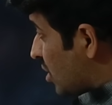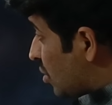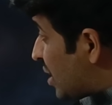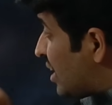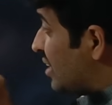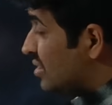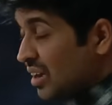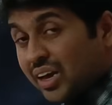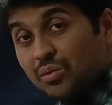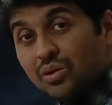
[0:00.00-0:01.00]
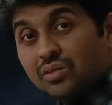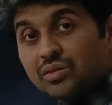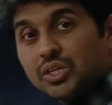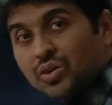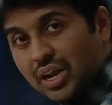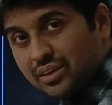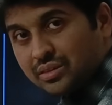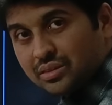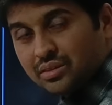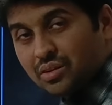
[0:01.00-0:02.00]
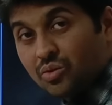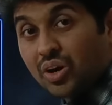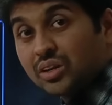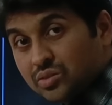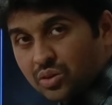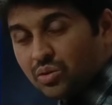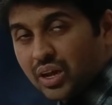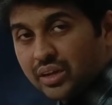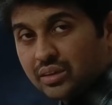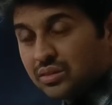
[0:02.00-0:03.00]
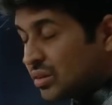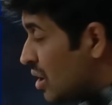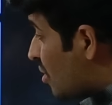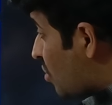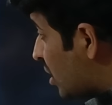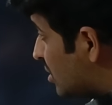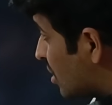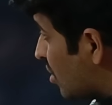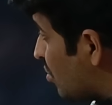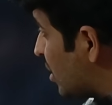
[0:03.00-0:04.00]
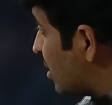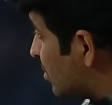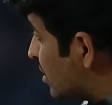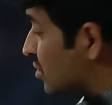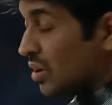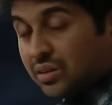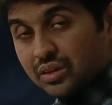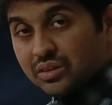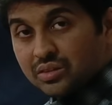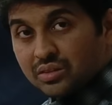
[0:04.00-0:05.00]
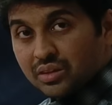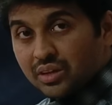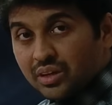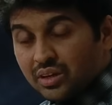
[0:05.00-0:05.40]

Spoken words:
you'll be easily able to visualize, what are skew lines, what is a component of this on this.